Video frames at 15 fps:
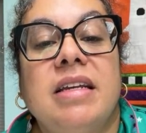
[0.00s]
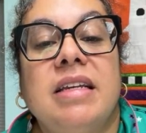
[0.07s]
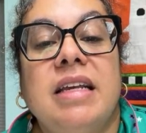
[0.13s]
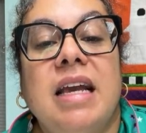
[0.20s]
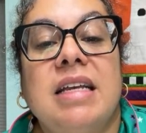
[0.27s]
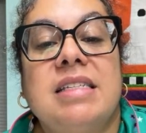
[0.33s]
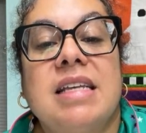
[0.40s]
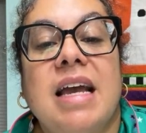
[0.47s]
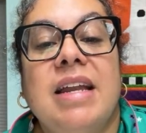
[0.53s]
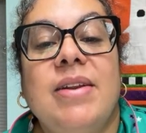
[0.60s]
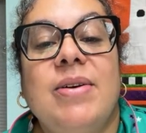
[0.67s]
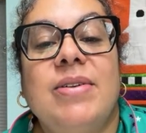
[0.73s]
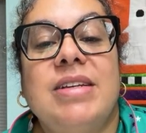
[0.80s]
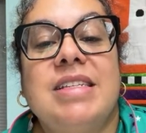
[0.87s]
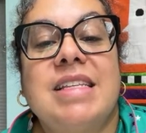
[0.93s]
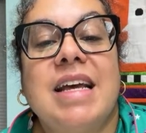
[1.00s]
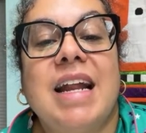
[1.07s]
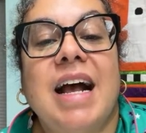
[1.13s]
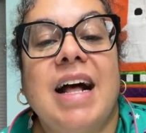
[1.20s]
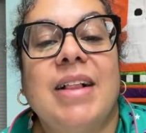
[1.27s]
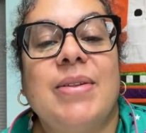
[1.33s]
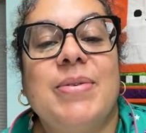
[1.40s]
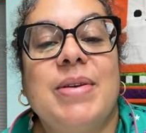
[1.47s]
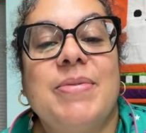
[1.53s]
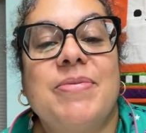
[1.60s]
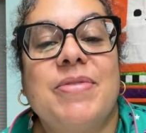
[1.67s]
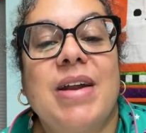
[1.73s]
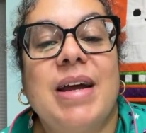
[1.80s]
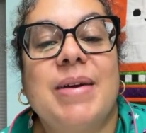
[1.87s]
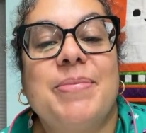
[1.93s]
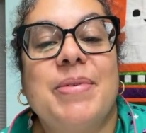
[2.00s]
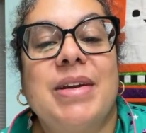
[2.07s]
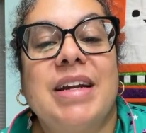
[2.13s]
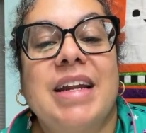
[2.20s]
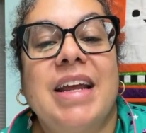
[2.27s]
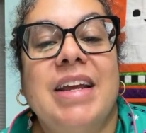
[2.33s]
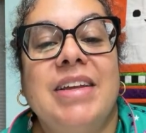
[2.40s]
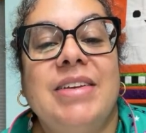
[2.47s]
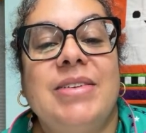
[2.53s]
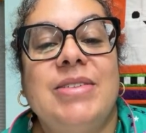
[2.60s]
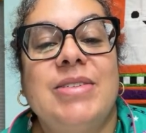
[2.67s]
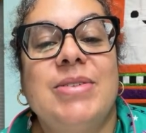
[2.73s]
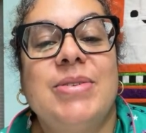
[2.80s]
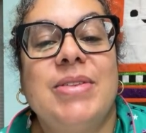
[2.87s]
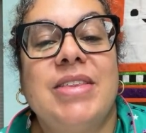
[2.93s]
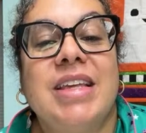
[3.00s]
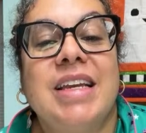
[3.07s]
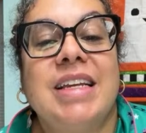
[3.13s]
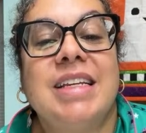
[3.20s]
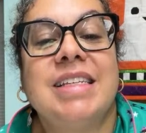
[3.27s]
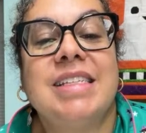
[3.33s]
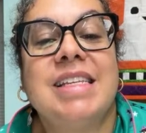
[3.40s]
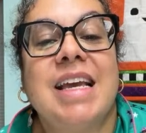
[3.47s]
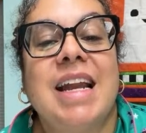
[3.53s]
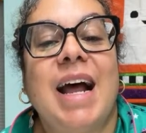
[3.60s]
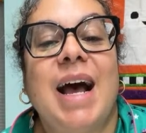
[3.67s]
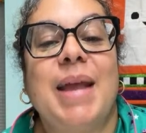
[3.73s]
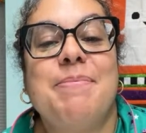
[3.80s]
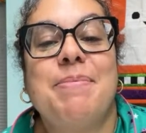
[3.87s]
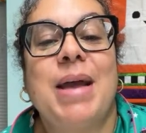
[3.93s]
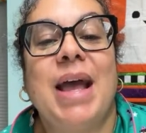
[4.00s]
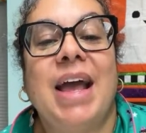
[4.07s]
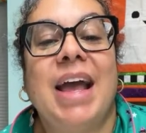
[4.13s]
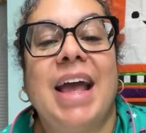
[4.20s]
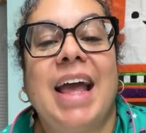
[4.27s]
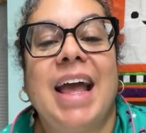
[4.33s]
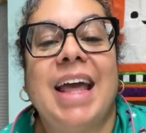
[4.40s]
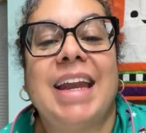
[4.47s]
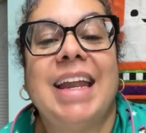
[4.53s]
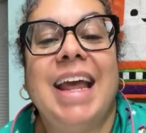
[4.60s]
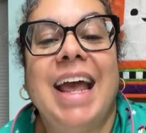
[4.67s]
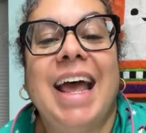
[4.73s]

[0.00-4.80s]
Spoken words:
Yes, I noticed that Halloween fabric. You do things and I pet.